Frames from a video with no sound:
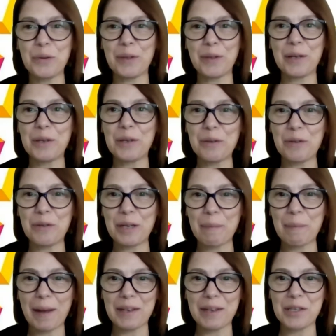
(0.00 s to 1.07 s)
Thank you
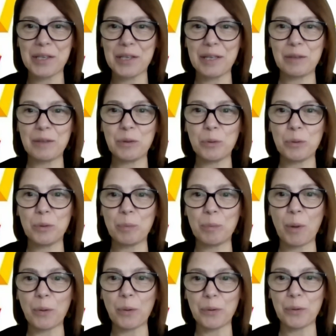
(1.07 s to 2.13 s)
very much to
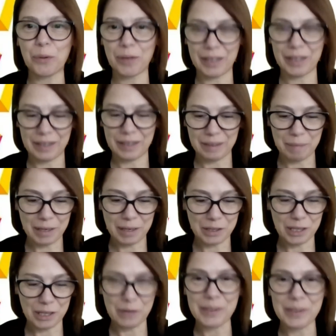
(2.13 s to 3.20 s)
both
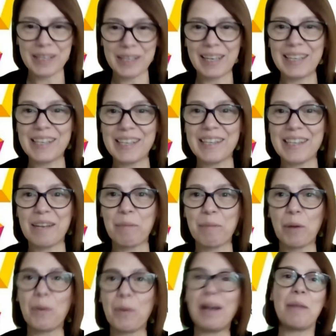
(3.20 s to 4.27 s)
Marcello Scalisi and
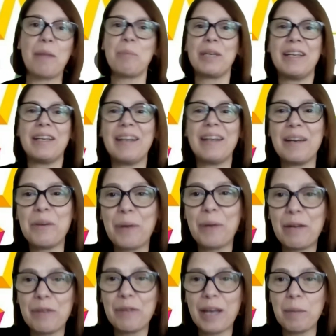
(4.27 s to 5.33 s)
Manuela Prina. You
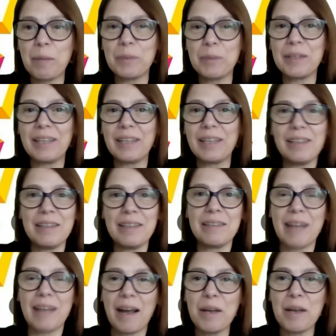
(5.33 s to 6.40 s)
have kept really the
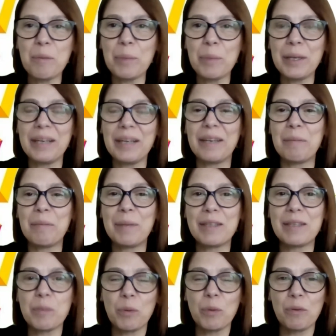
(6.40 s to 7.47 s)
time,
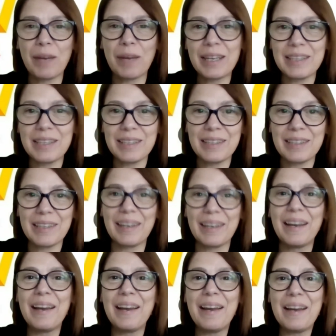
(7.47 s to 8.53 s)
but
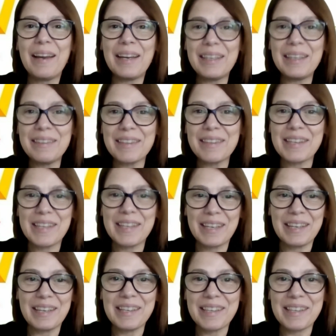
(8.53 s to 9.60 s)
provided
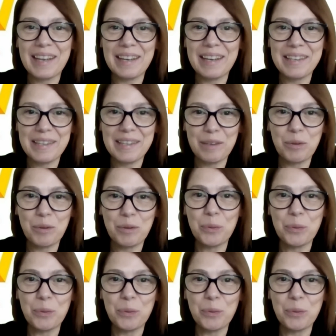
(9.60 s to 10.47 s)
interesting insights to